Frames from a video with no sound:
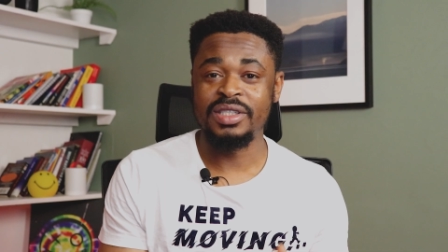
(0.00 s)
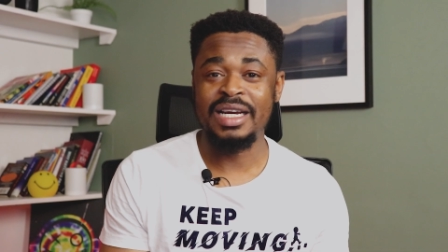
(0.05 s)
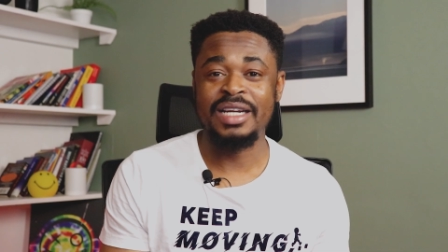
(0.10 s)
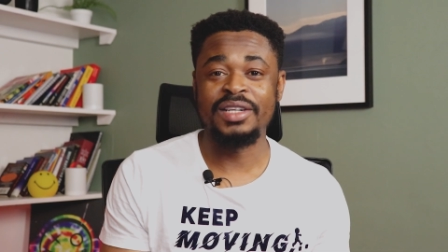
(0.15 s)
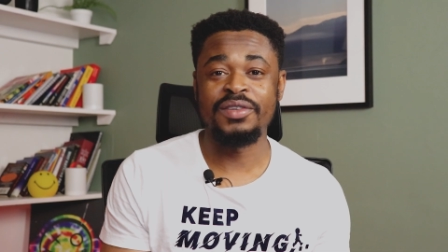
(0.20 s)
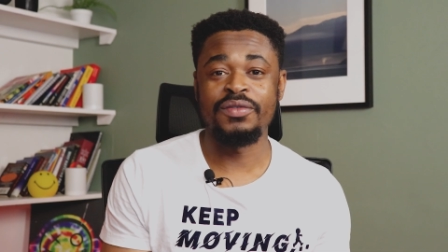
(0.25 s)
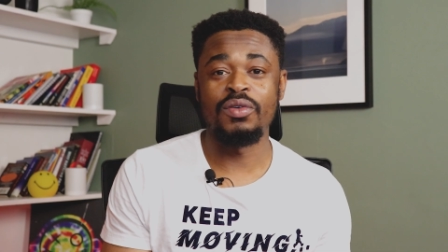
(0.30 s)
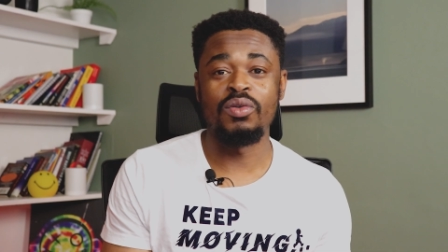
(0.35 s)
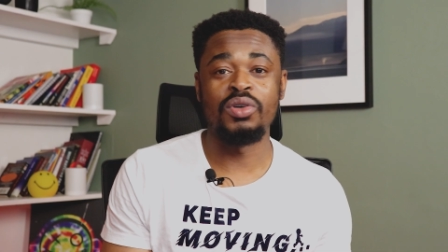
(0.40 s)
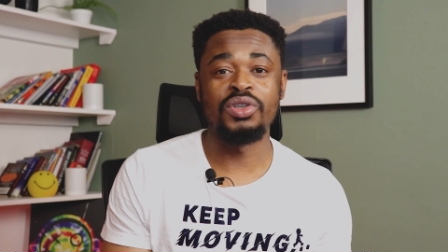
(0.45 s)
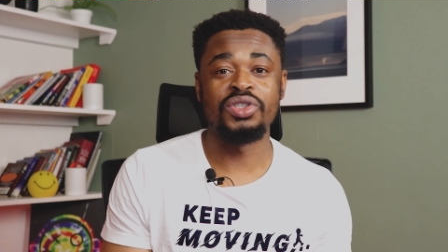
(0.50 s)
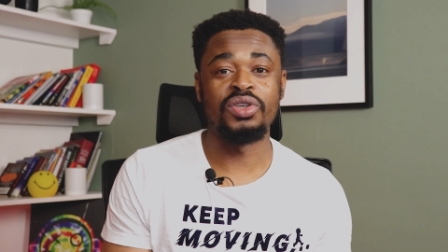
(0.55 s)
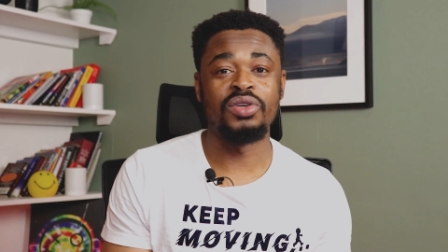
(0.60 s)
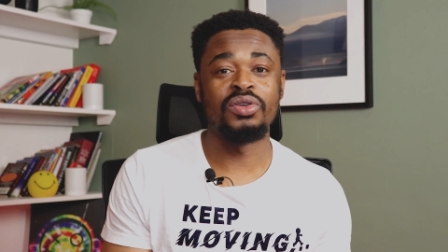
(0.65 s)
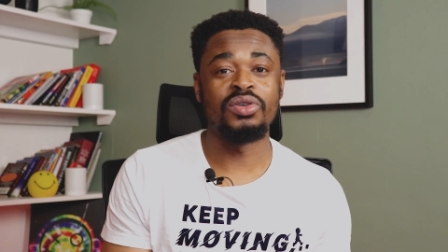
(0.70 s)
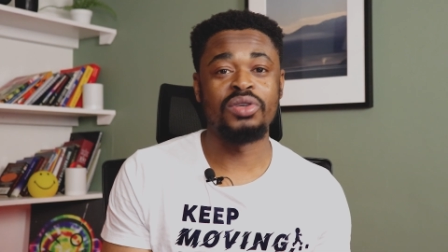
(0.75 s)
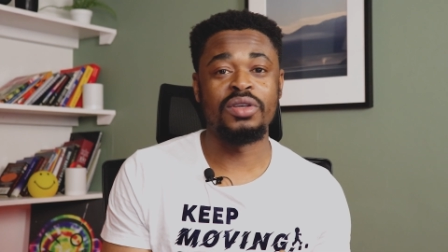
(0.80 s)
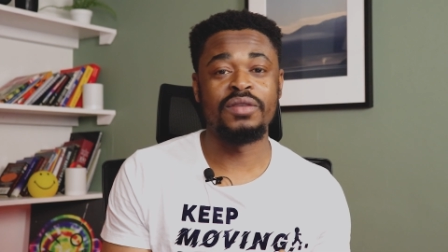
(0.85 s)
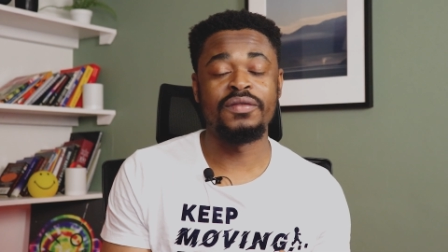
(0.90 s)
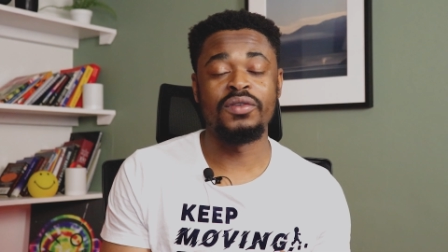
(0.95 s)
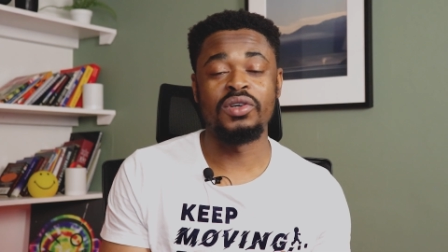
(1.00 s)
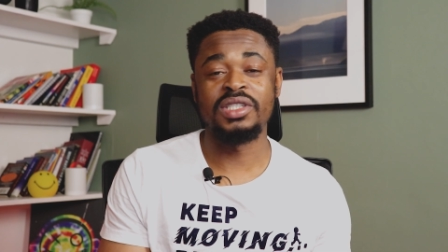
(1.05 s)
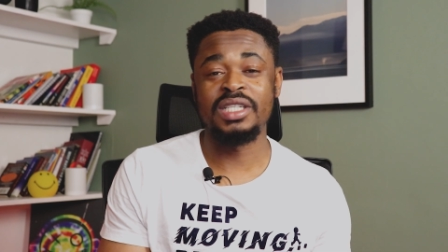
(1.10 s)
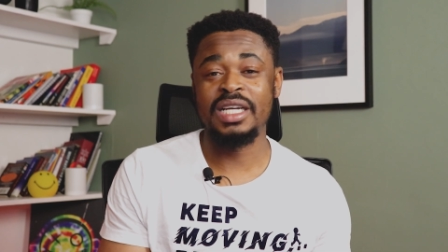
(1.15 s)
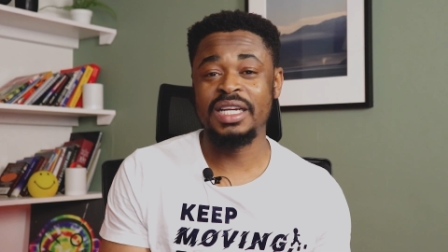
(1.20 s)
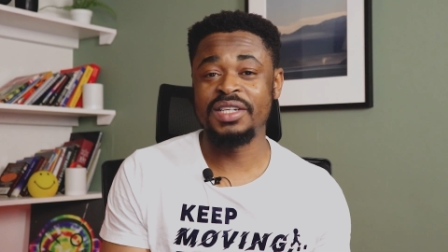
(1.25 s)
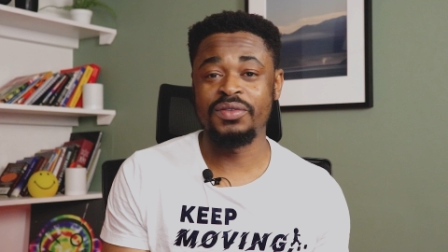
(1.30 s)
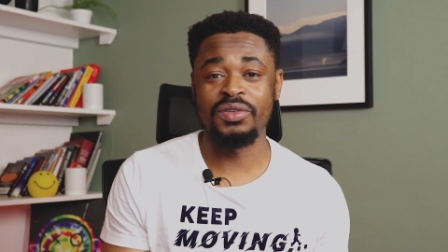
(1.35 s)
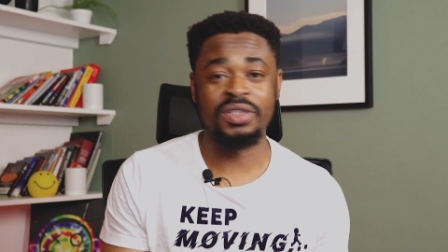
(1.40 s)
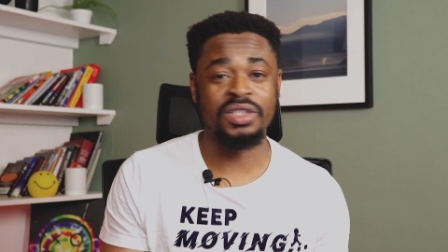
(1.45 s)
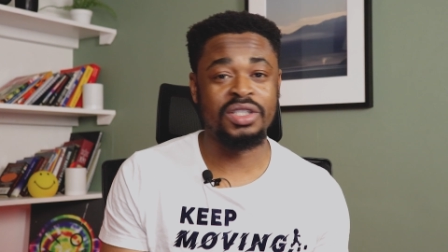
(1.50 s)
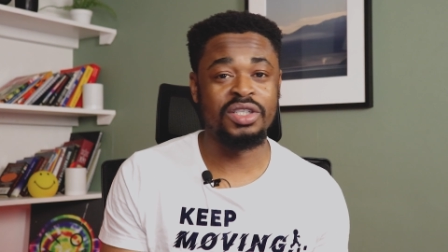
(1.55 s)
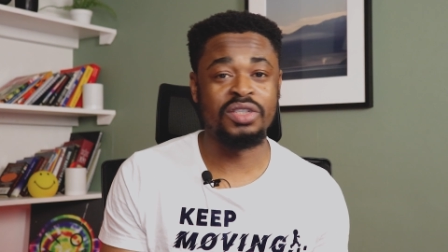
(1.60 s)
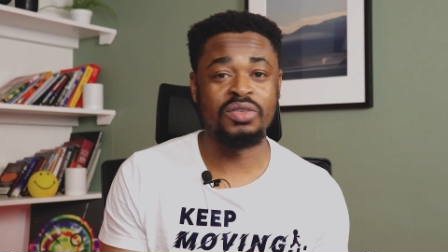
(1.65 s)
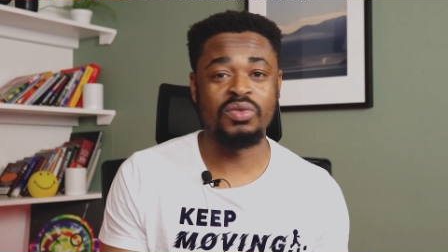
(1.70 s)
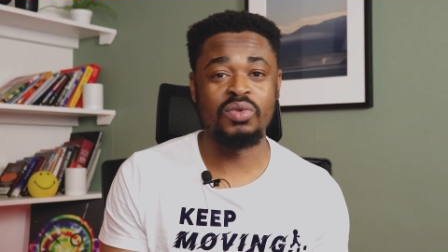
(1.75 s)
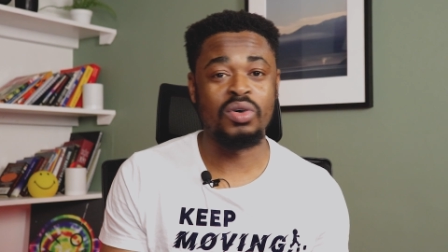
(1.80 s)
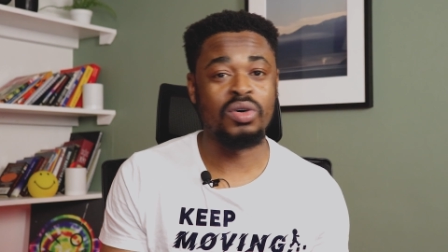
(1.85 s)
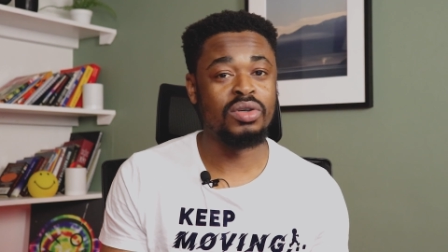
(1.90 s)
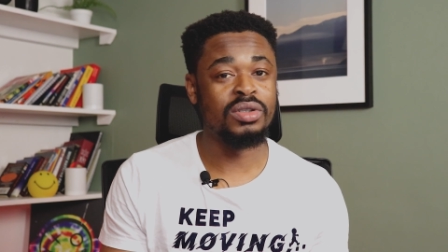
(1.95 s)
search for what you're looking for search for the
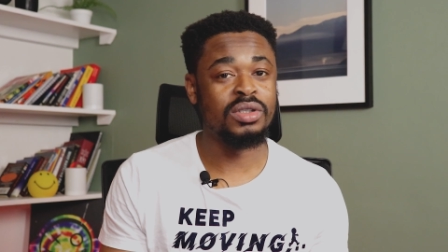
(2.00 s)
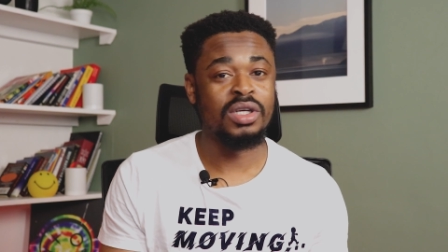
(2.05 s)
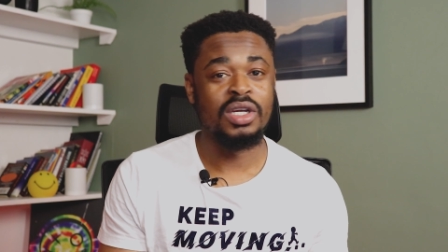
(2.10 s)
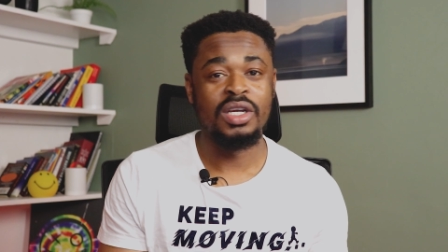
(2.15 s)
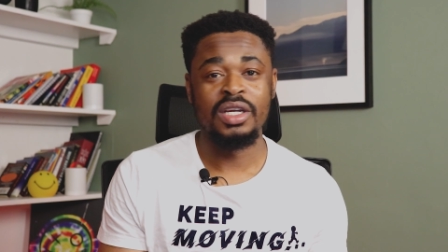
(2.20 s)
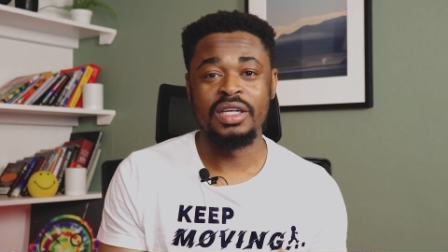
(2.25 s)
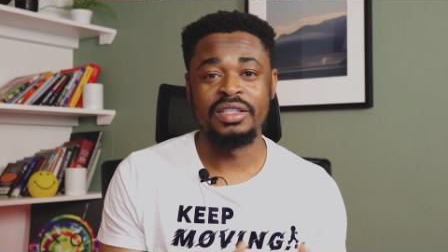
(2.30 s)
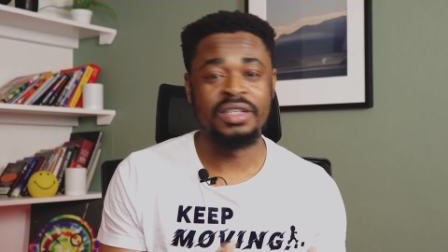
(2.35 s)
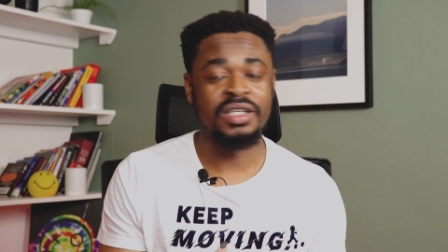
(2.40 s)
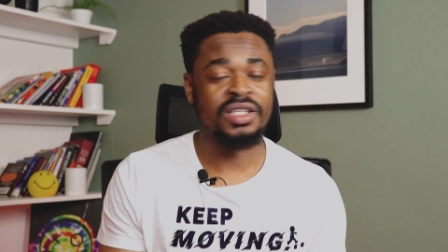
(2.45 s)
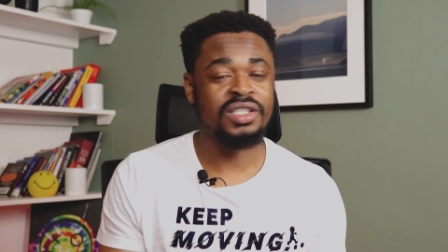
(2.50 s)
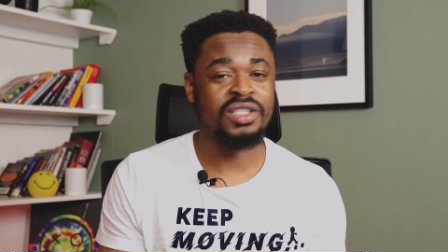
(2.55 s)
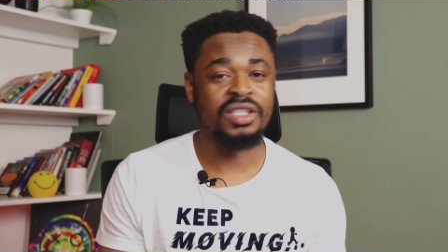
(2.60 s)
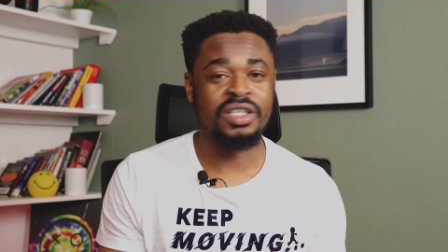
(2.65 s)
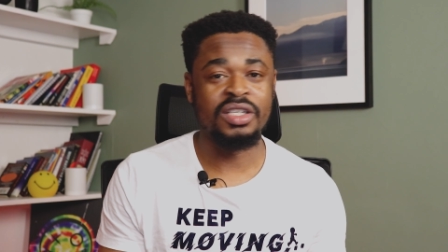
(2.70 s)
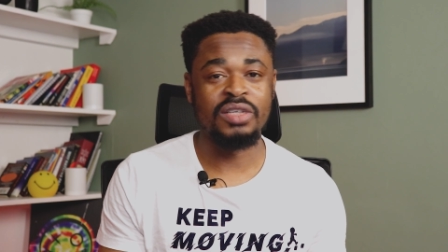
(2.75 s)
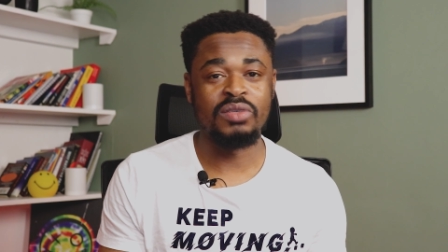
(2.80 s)
keyword niche